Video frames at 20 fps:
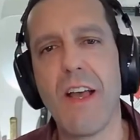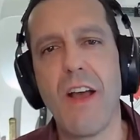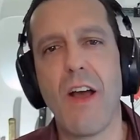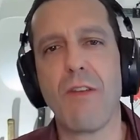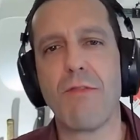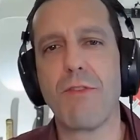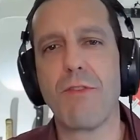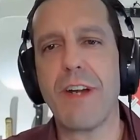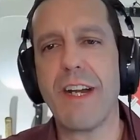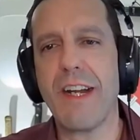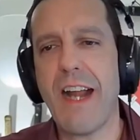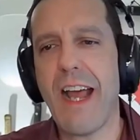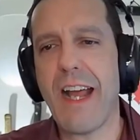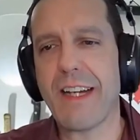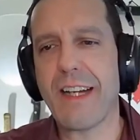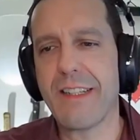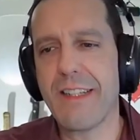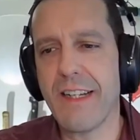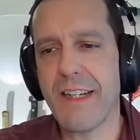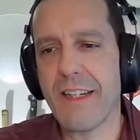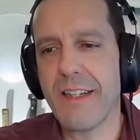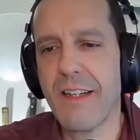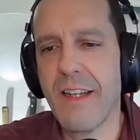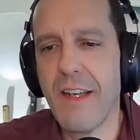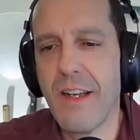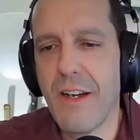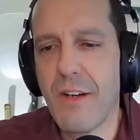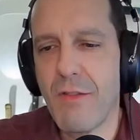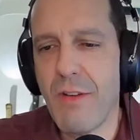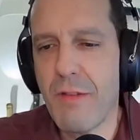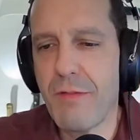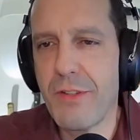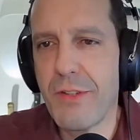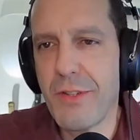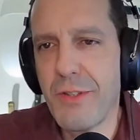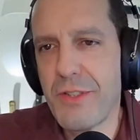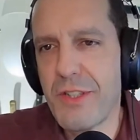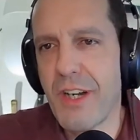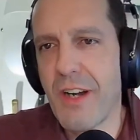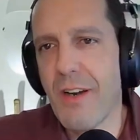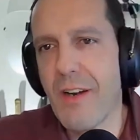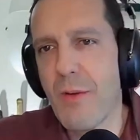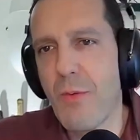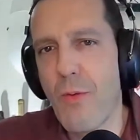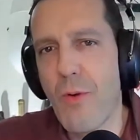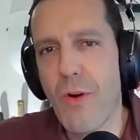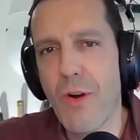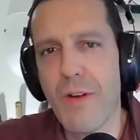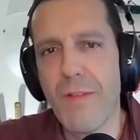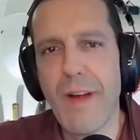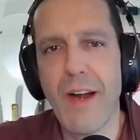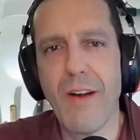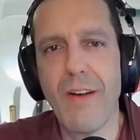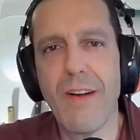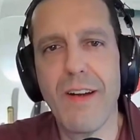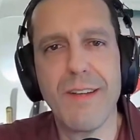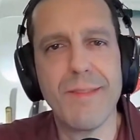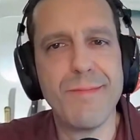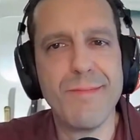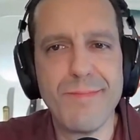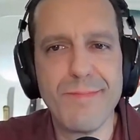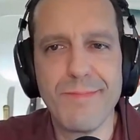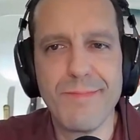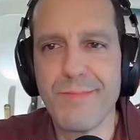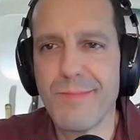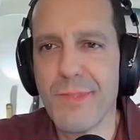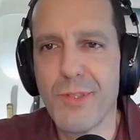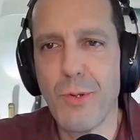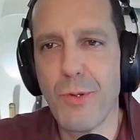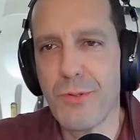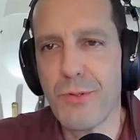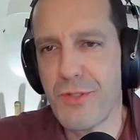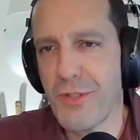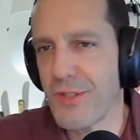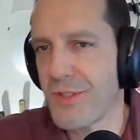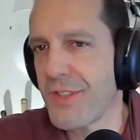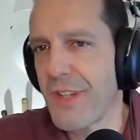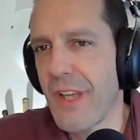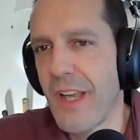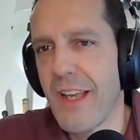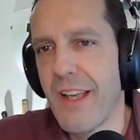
of reenacting Revolutionary War era soldiers.